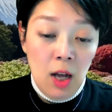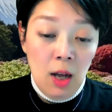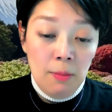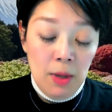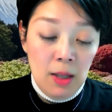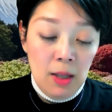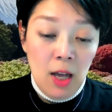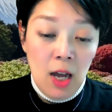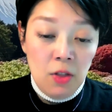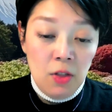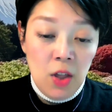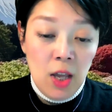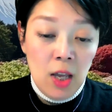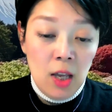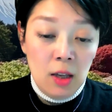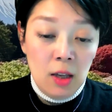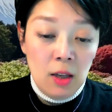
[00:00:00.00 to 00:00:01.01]
I mean,
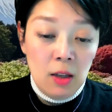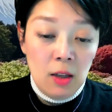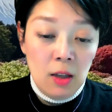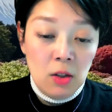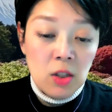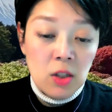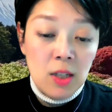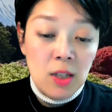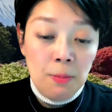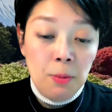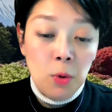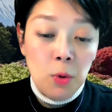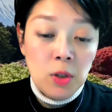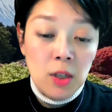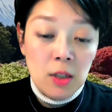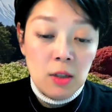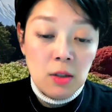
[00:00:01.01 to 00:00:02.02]
they
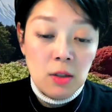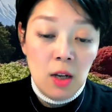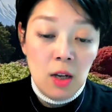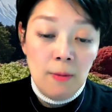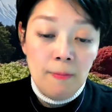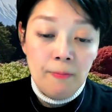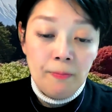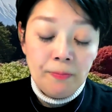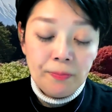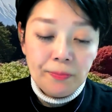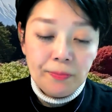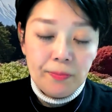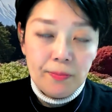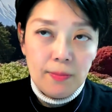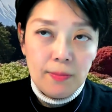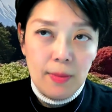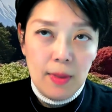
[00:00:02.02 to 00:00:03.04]
supported
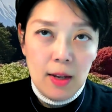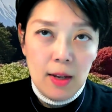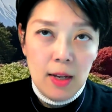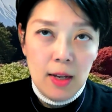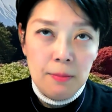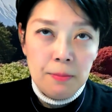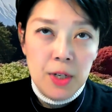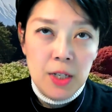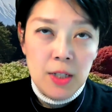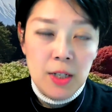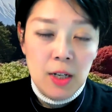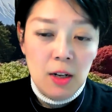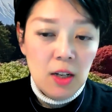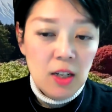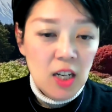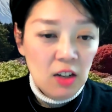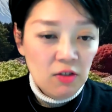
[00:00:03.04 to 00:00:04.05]

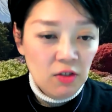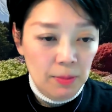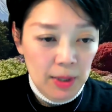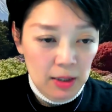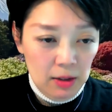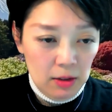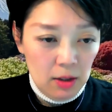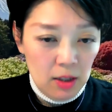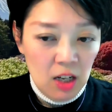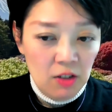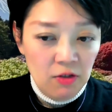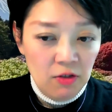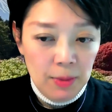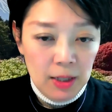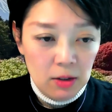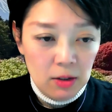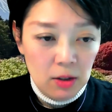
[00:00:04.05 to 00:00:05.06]
Brazilian government,
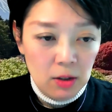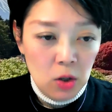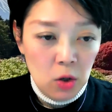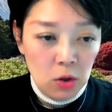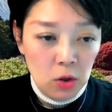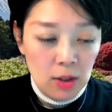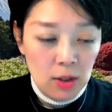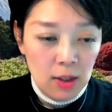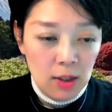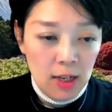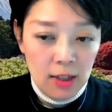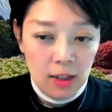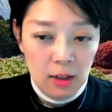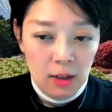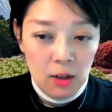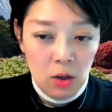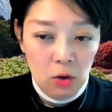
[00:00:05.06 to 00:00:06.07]
not like
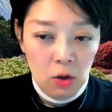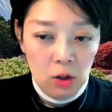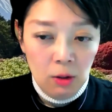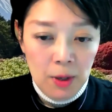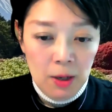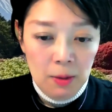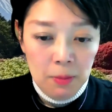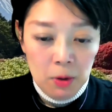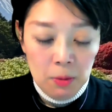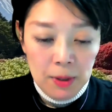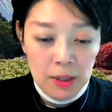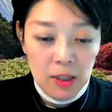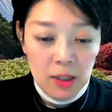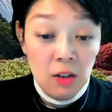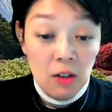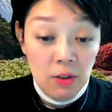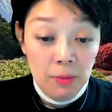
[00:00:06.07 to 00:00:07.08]
a local people,
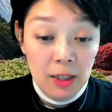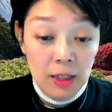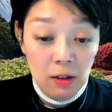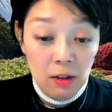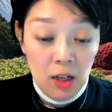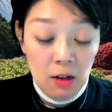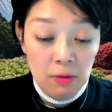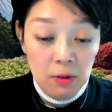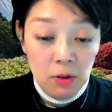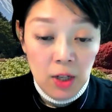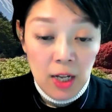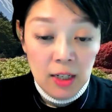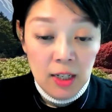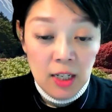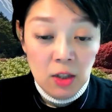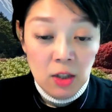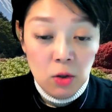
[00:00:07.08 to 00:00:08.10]
but governmental level.
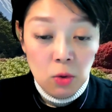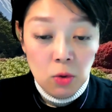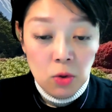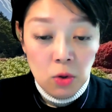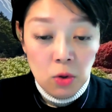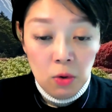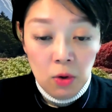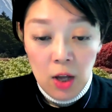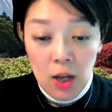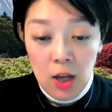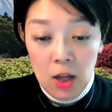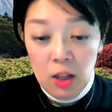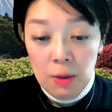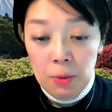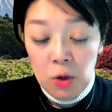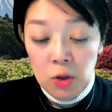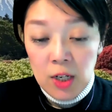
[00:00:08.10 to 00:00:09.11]
And it's also
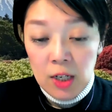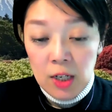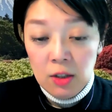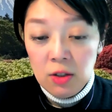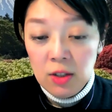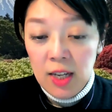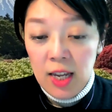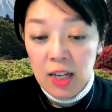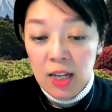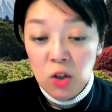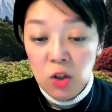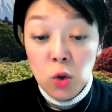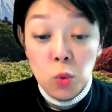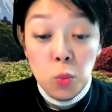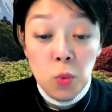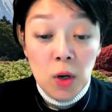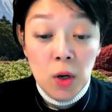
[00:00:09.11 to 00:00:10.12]
the project to gain
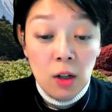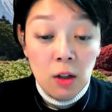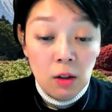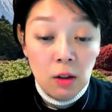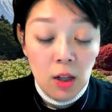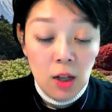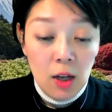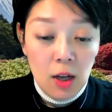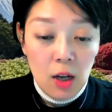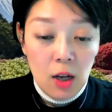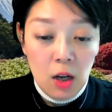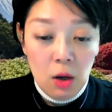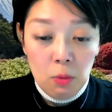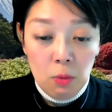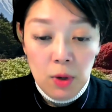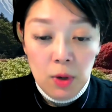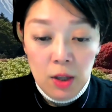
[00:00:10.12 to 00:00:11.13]
goodwill
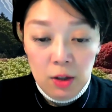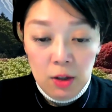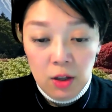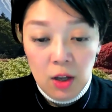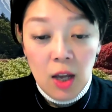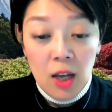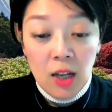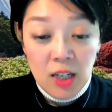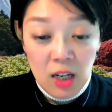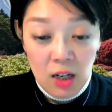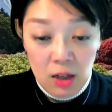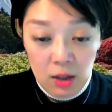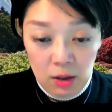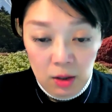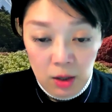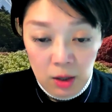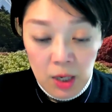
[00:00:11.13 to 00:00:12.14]
with
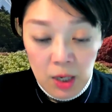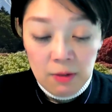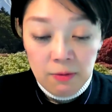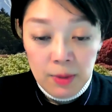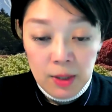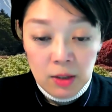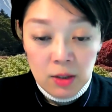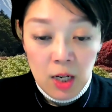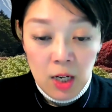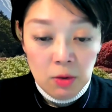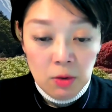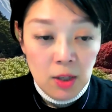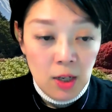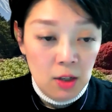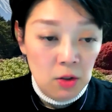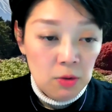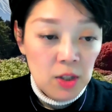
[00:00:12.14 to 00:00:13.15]
the government
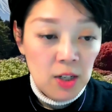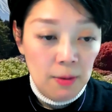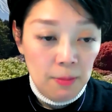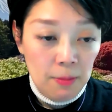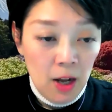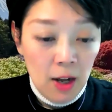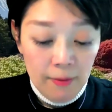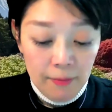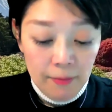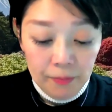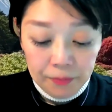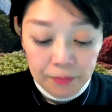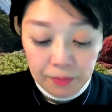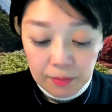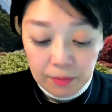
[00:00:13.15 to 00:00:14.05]
outside of Japan.